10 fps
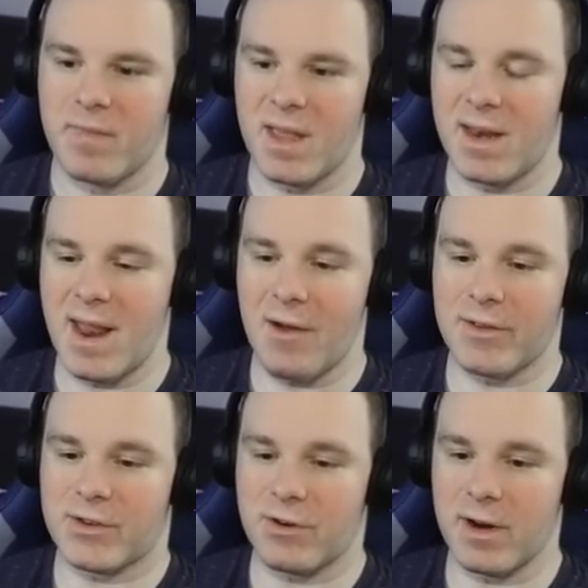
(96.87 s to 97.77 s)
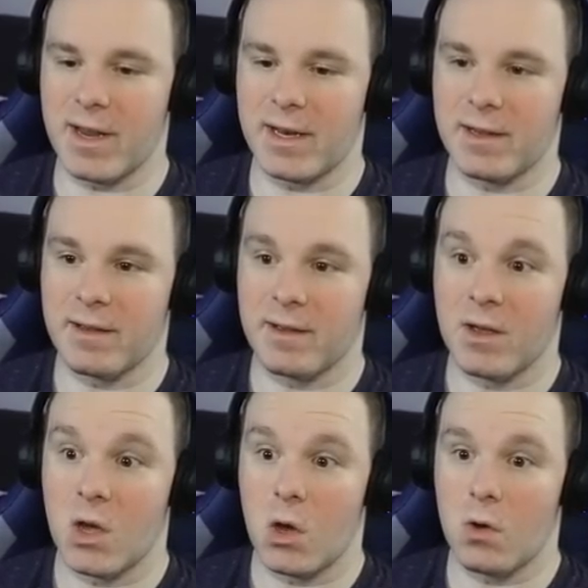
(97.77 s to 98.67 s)
And now his greed.
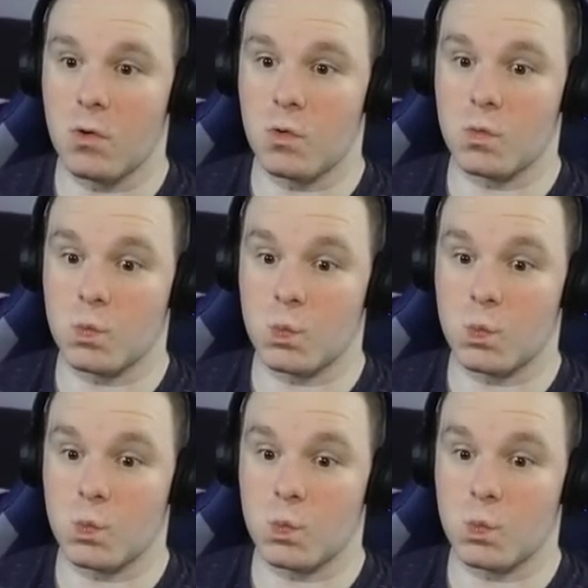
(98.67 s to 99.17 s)
Oh.